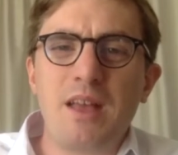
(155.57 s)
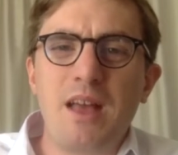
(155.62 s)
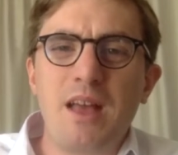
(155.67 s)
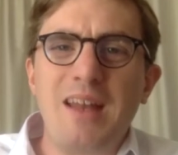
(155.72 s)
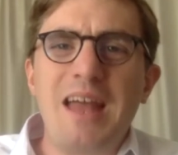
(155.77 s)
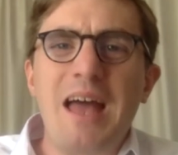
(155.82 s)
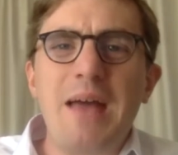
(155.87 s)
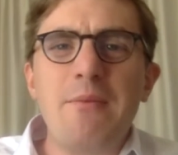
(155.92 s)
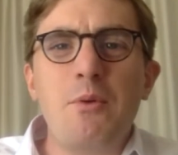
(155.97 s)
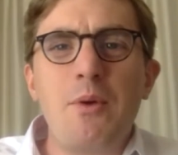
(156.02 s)

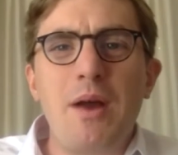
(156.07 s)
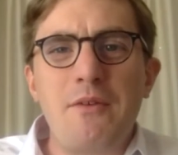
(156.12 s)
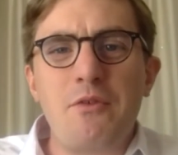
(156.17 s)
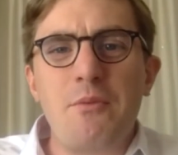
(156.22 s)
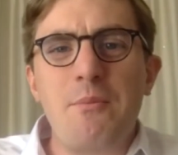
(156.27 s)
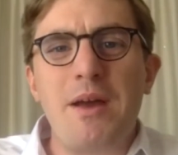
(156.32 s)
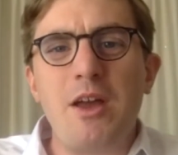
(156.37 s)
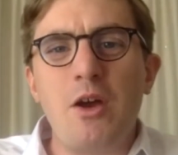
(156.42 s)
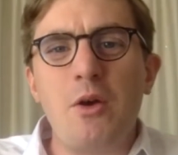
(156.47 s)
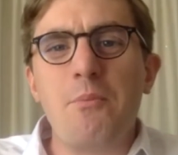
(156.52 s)
And I'm aware
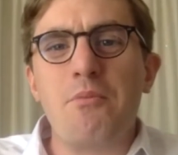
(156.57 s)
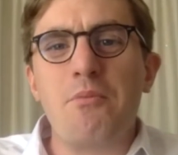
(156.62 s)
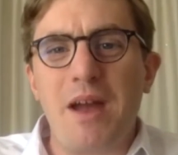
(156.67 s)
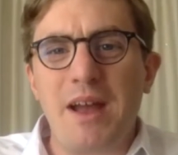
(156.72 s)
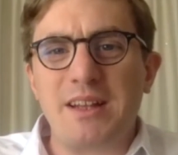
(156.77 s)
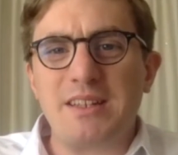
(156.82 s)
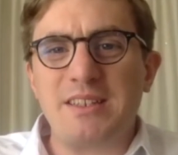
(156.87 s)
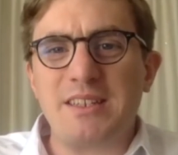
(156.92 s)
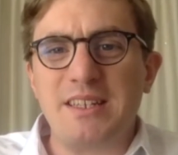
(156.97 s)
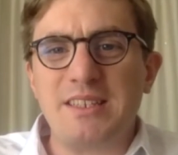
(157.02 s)
from my own
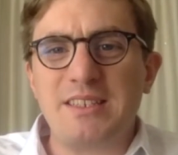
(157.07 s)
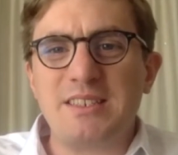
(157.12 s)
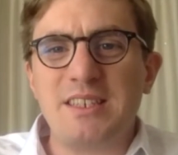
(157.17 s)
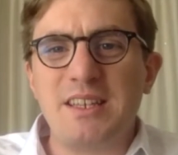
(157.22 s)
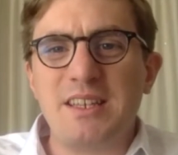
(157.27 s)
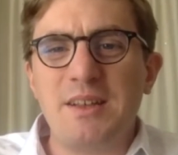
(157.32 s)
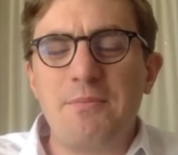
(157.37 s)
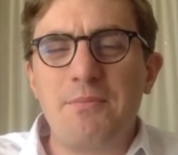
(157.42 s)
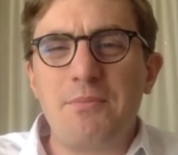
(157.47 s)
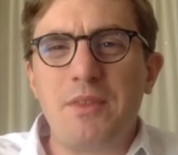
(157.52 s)
practice
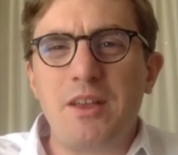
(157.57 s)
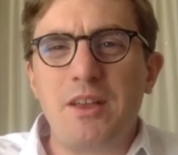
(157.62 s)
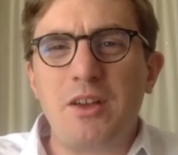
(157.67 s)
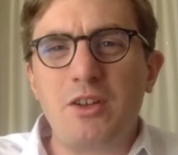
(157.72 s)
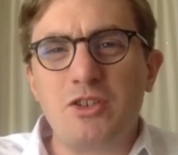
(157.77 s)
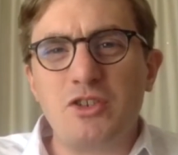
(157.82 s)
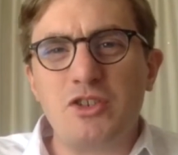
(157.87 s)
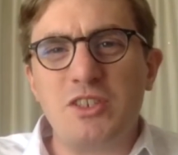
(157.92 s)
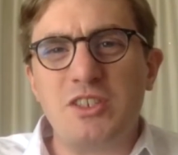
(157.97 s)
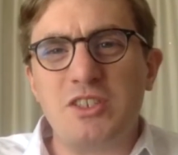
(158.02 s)
that
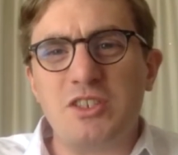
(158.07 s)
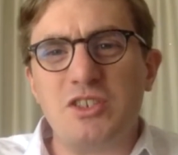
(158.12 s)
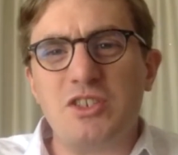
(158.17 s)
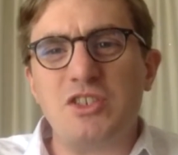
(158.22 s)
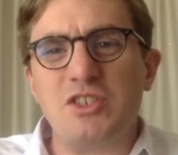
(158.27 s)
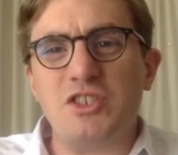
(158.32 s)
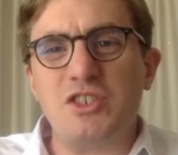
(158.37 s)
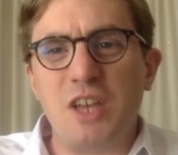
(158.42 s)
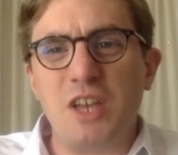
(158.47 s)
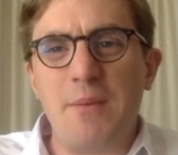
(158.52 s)
countries such
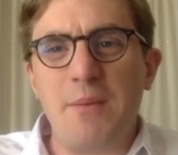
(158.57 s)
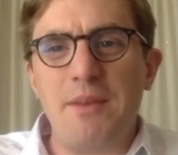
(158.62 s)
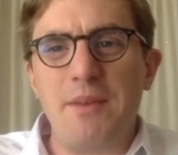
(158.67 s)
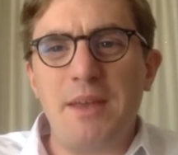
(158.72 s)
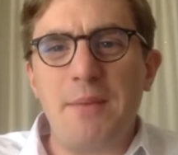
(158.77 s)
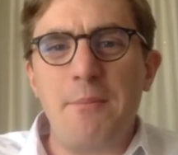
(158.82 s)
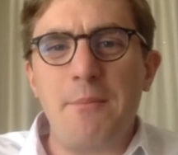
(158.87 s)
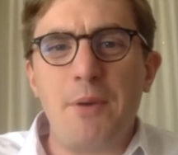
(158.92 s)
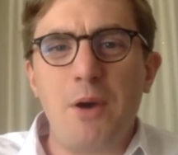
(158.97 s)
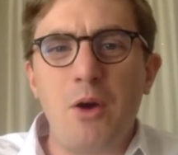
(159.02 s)
as Germany
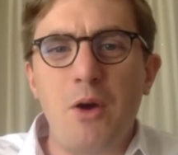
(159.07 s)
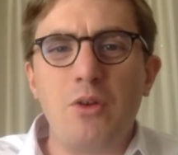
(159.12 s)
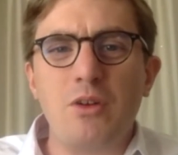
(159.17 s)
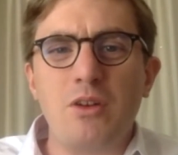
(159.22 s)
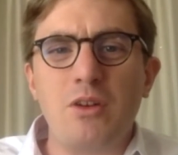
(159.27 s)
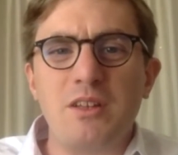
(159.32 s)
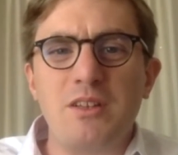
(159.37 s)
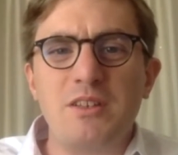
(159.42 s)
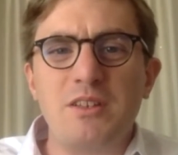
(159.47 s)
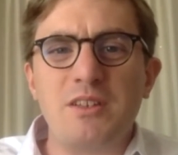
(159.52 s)
and
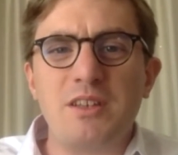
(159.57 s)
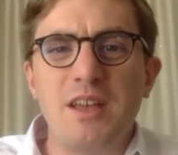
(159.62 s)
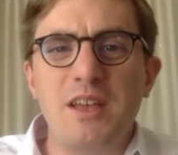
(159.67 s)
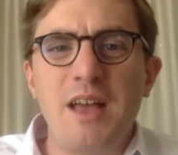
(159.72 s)
Poland